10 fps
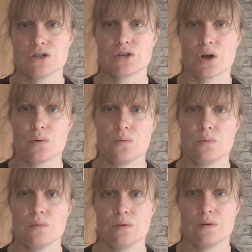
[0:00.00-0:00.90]
So
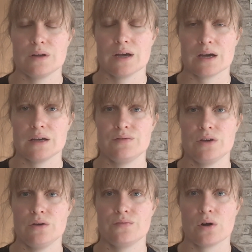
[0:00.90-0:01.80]
yeah, if
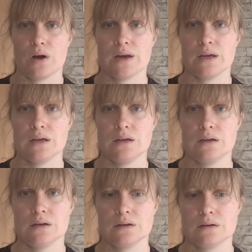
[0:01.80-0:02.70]
you've got any